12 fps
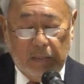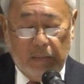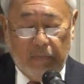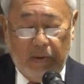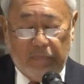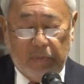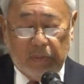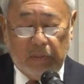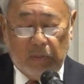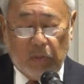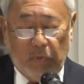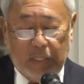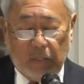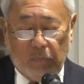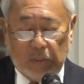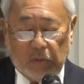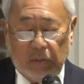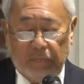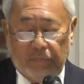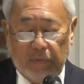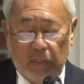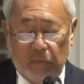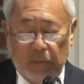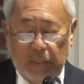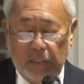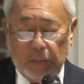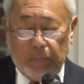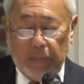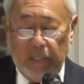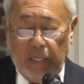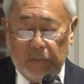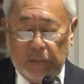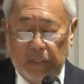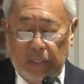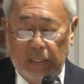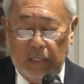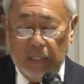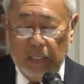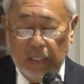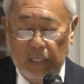the Reverend Quick was conferred with his PhD